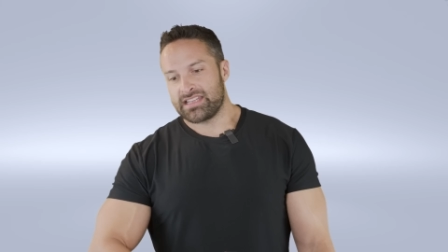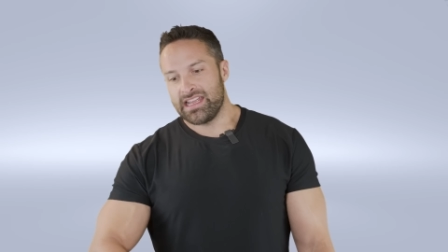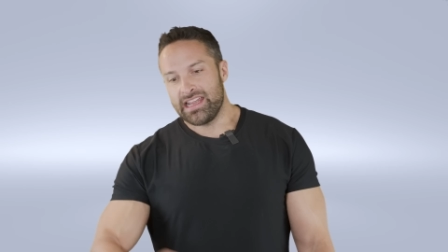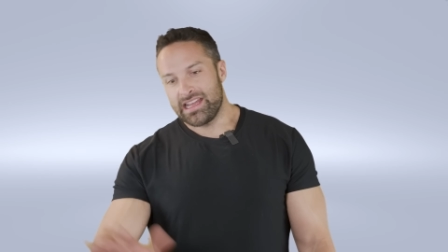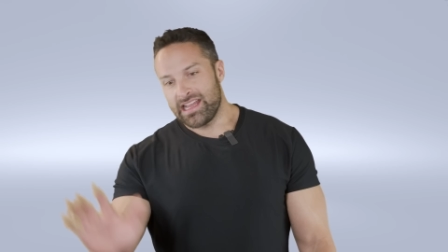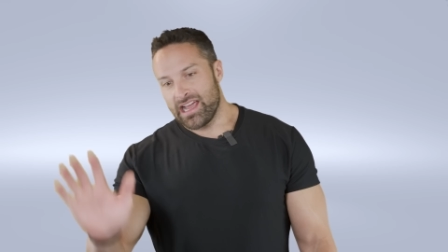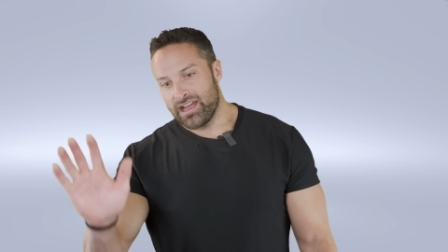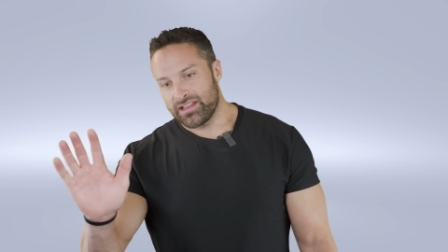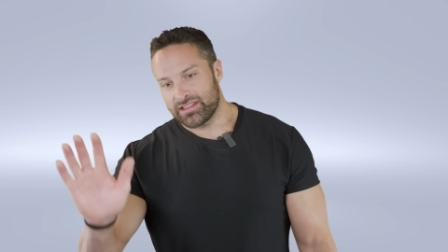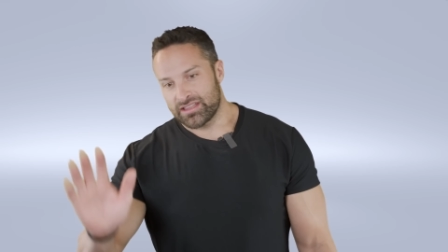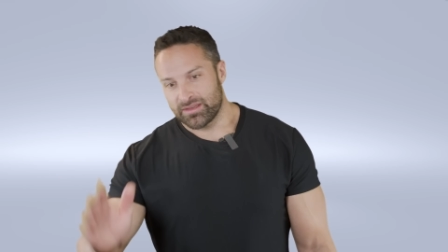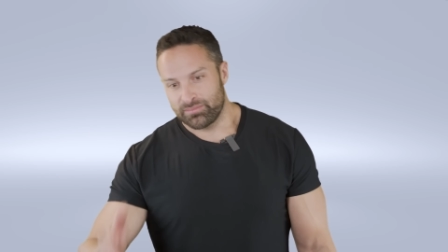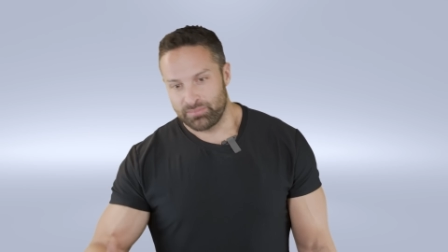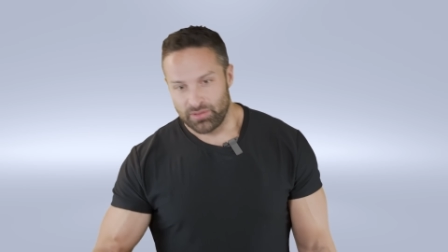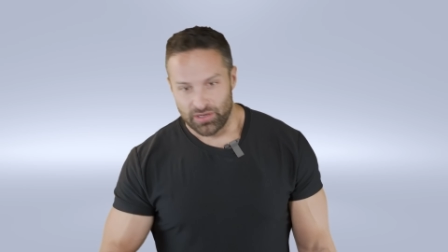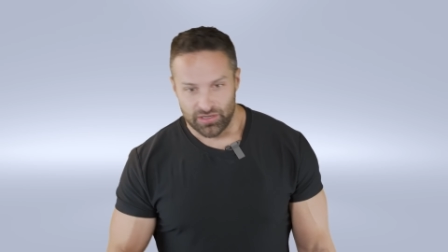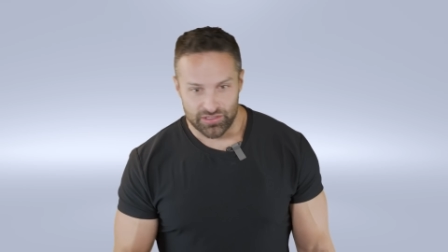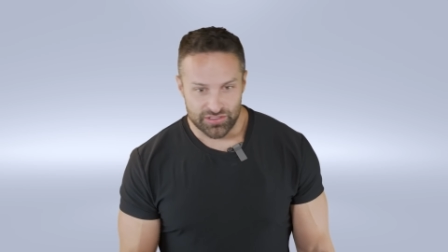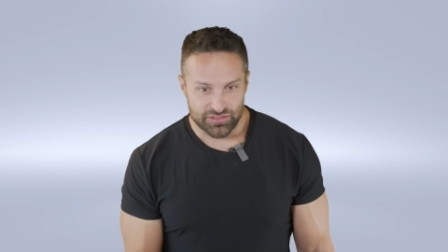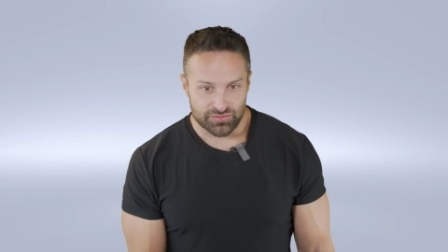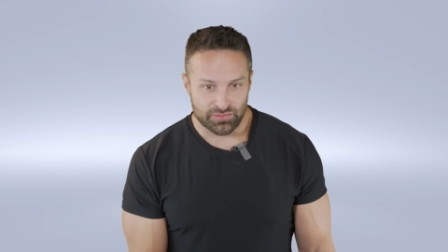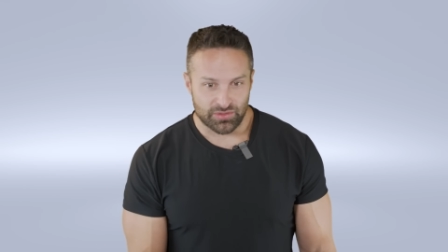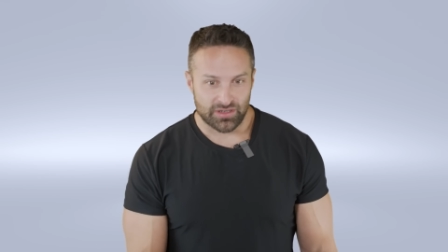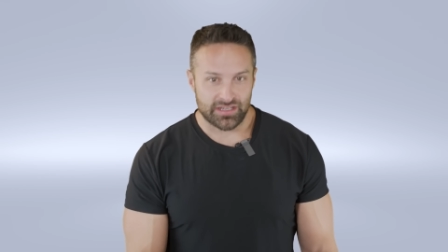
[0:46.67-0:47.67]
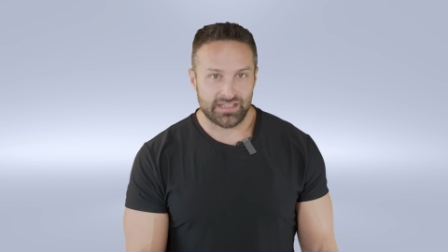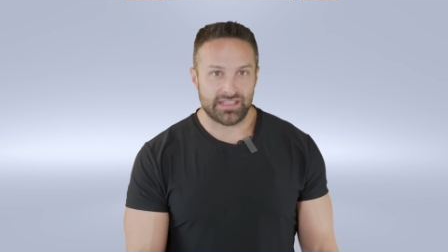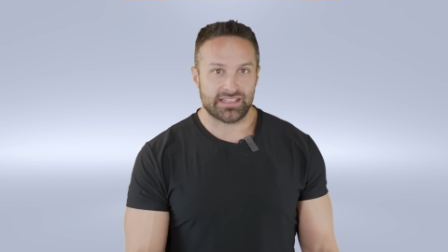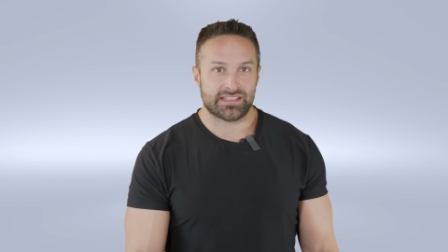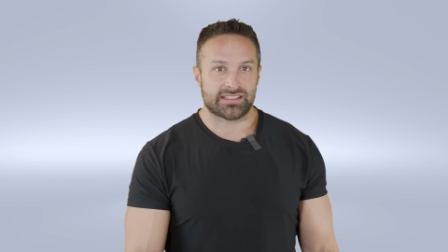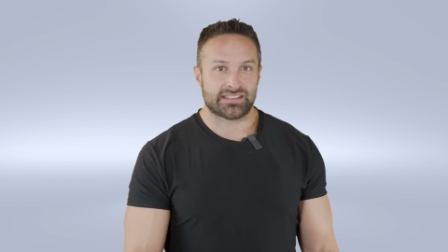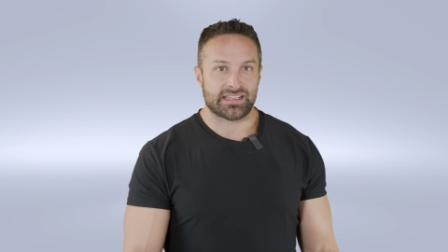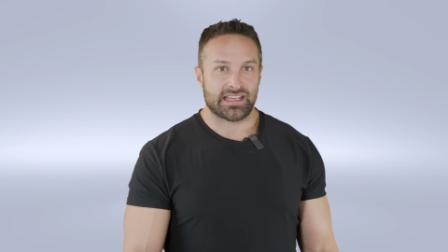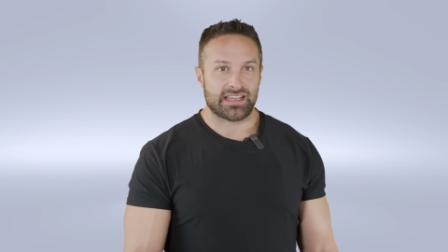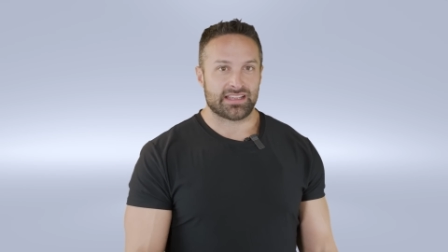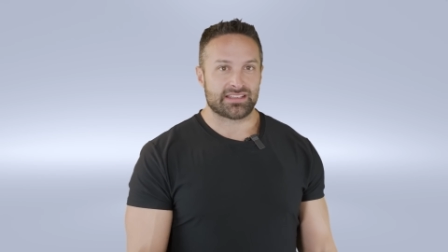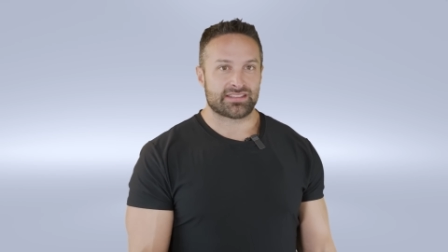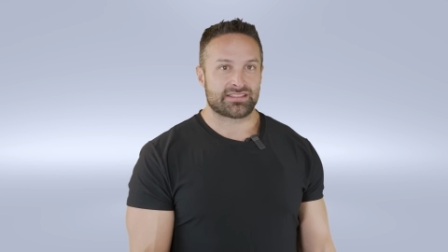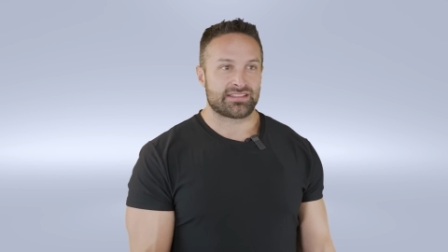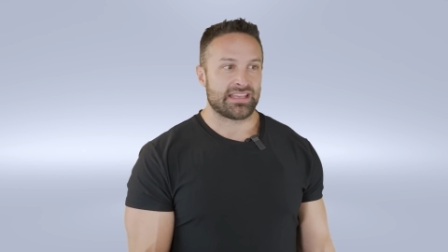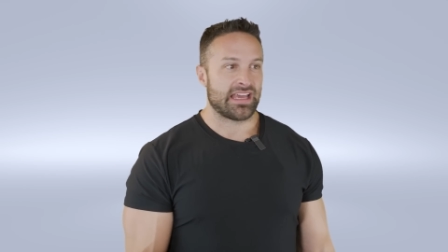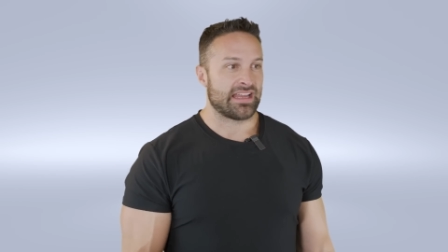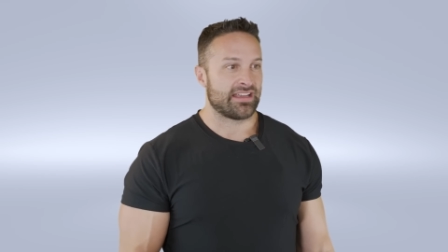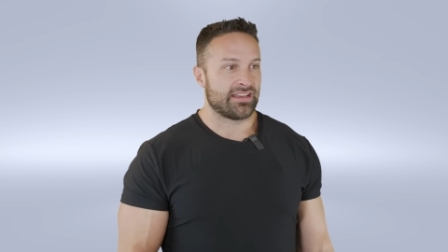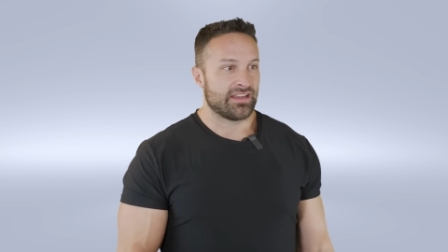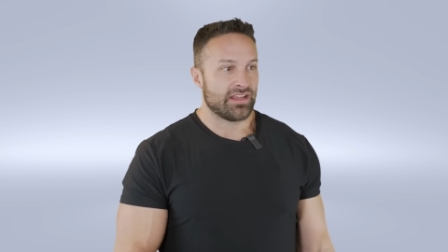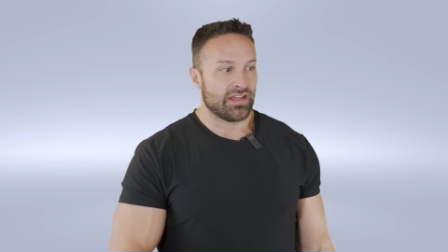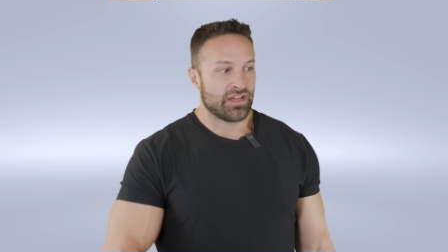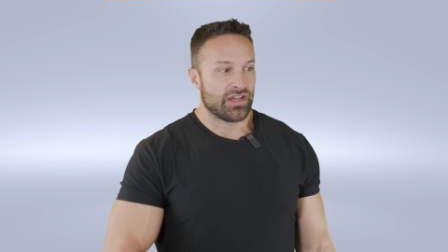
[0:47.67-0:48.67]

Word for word: take out the parts where he says that,